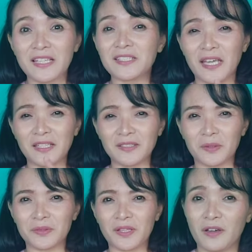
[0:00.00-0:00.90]
Take
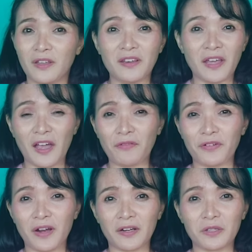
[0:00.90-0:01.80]
note, in
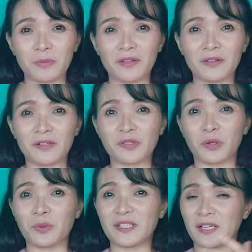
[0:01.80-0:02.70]
every argument there is
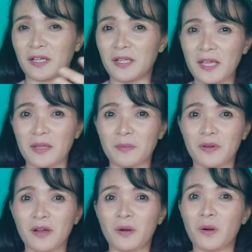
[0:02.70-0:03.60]
always a
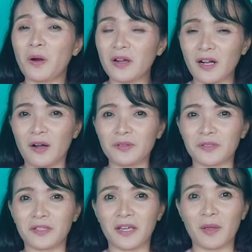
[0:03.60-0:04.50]
claim or
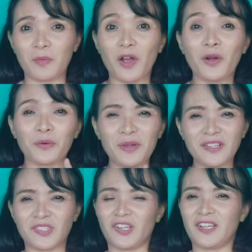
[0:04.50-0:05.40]
counterclaim,
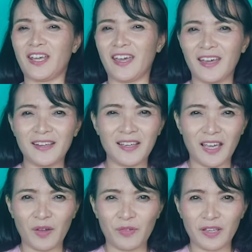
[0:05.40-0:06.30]
reason, and
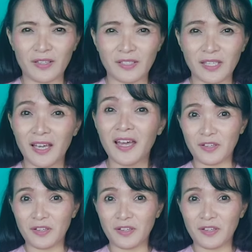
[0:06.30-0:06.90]
evidence.